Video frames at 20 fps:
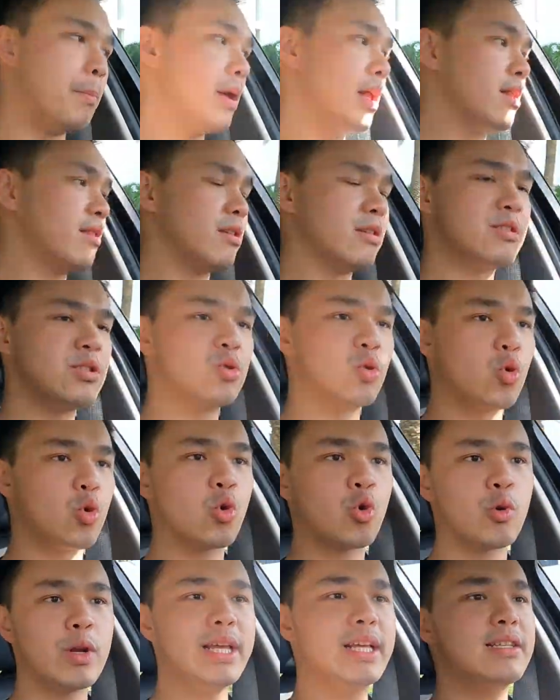built. There's no
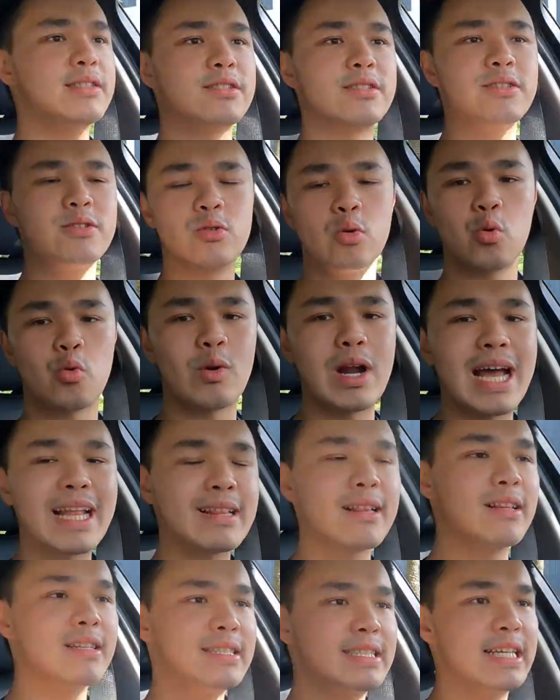creaks, there's no
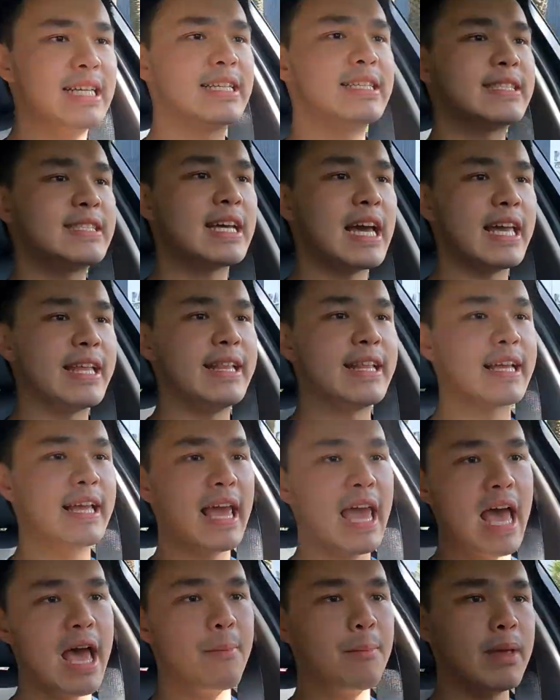rattles inside the
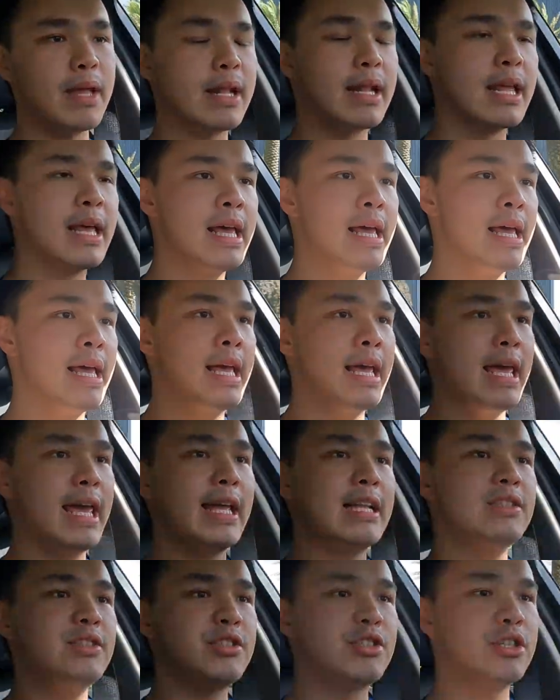cabin.
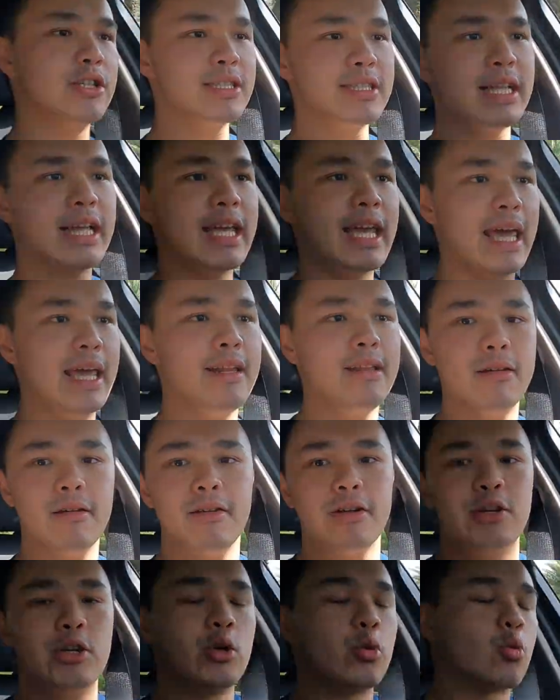And just like any
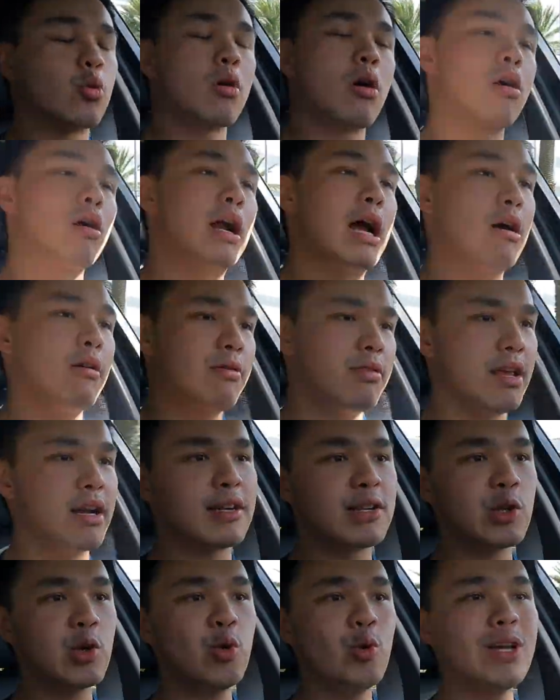other Euro car out
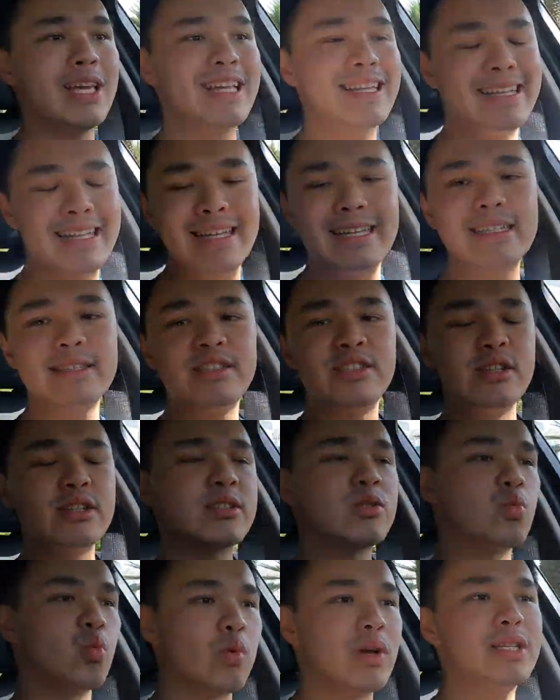there too, it is
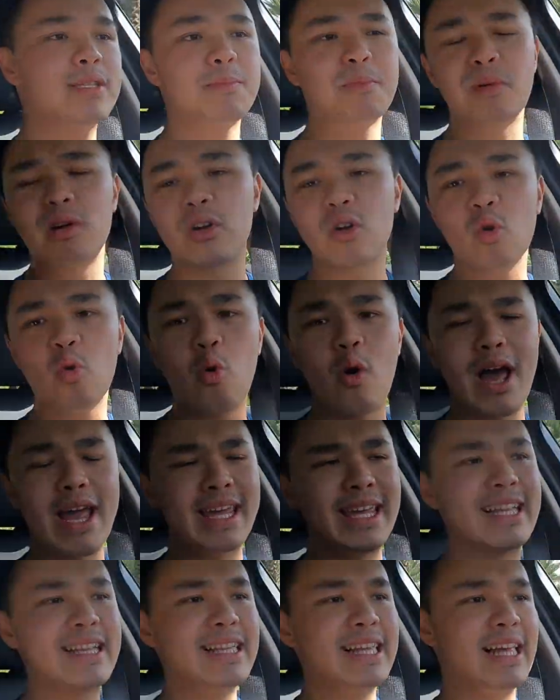just whisper
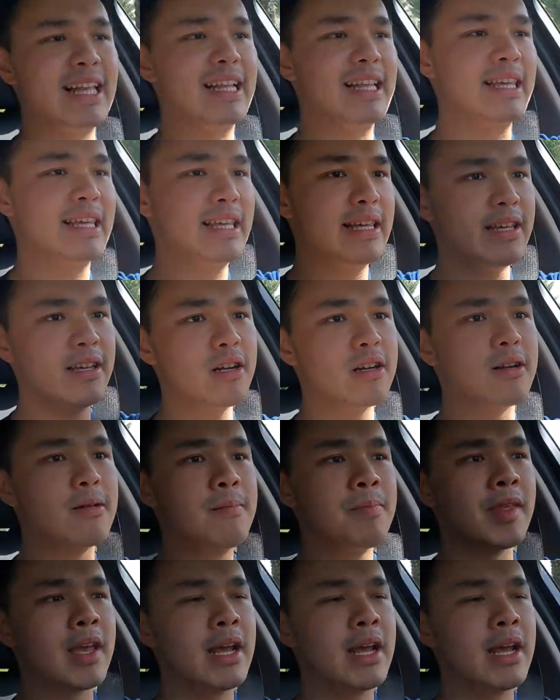quiet in here.